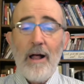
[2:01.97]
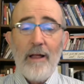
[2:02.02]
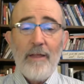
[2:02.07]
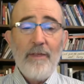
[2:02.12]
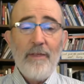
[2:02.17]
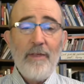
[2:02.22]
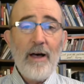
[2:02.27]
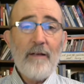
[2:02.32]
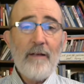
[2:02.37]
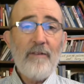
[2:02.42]

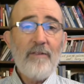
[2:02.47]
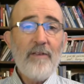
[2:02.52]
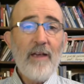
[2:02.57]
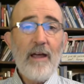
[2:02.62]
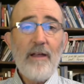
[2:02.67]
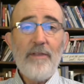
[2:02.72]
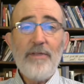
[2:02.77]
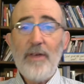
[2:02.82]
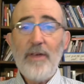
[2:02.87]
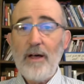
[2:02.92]
thus
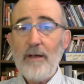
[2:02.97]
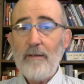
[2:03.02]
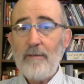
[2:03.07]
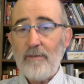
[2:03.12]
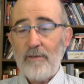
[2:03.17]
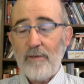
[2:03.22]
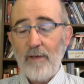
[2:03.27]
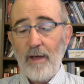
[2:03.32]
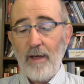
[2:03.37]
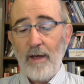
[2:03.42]
saith the
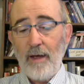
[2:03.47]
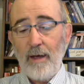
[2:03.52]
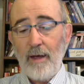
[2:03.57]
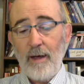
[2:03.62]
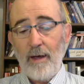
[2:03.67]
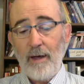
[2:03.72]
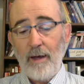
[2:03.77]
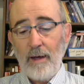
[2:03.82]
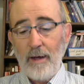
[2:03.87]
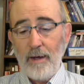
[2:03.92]

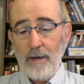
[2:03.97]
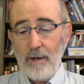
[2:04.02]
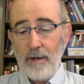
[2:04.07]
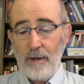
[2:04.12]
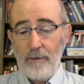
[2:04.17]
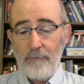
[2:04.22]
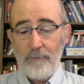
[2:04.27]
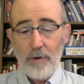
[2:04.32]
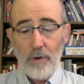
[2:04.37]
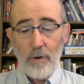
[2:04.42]

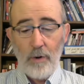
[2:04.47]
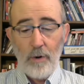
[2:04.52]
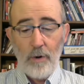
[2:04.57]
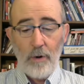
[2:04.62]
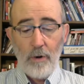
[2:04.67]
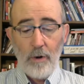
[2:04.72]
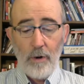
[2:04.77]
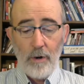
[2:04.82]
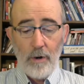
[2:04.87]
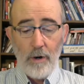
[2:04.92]

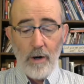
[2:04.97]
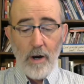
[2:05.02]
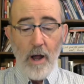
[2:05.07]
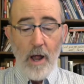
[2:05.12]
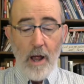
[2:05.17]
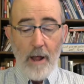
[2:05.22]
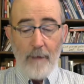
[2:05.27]
Savior.